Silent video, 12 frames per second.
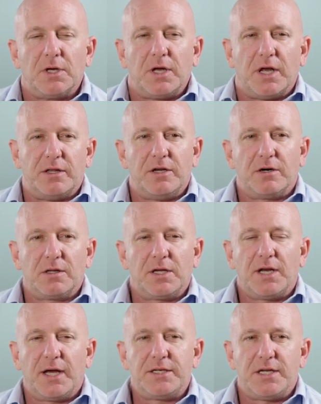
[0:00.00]
In the early
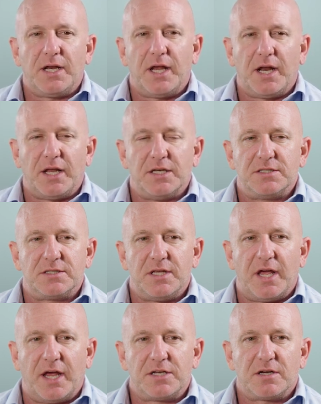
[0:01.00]
1980s,
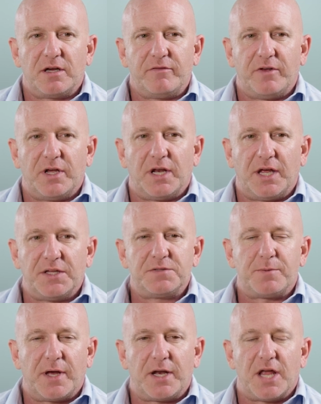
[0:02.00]
the HIV and AIDS
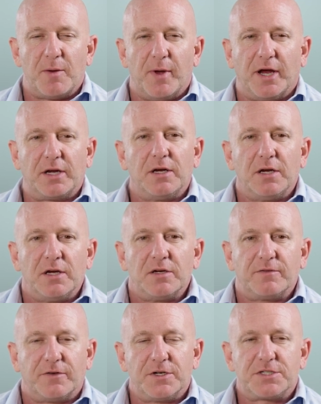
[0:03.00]
pandemic
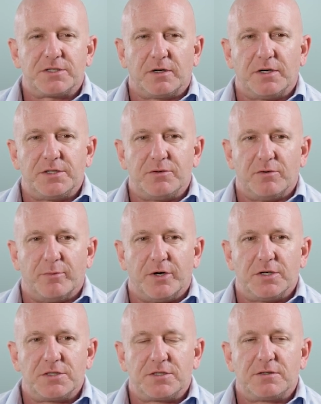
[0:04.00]
first started to
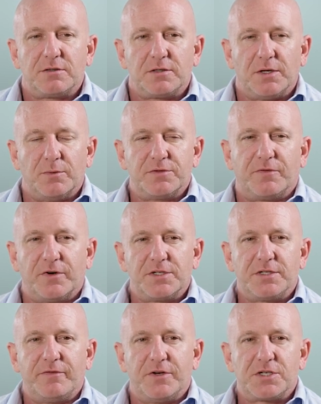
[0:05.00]
emerge. It was
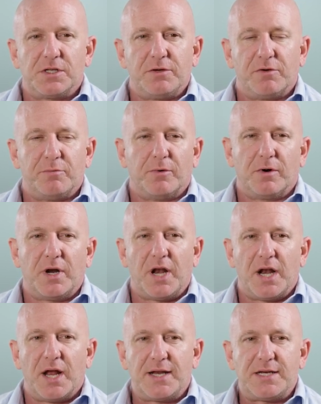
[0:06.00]
first officially reported
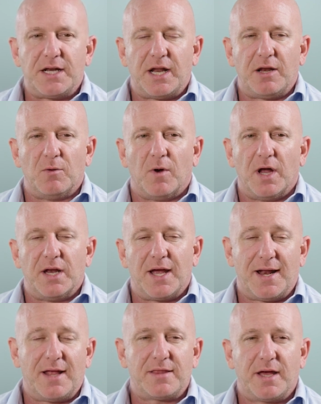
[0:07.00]
in 1981,
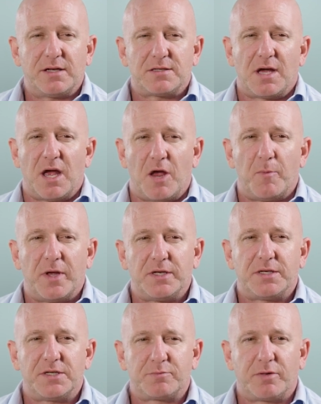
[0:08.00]
and at that time,
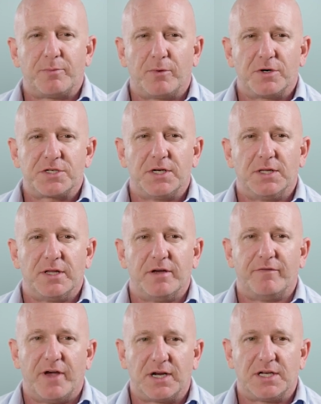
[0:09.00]
it disproportionately
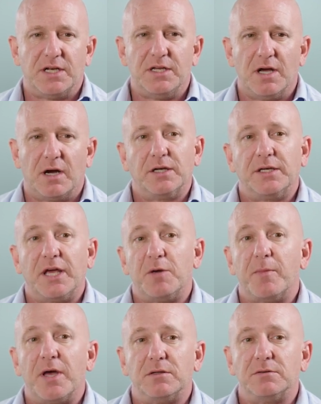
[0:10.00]
affected young gay
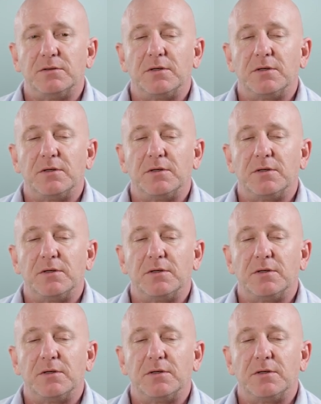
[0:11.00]
men.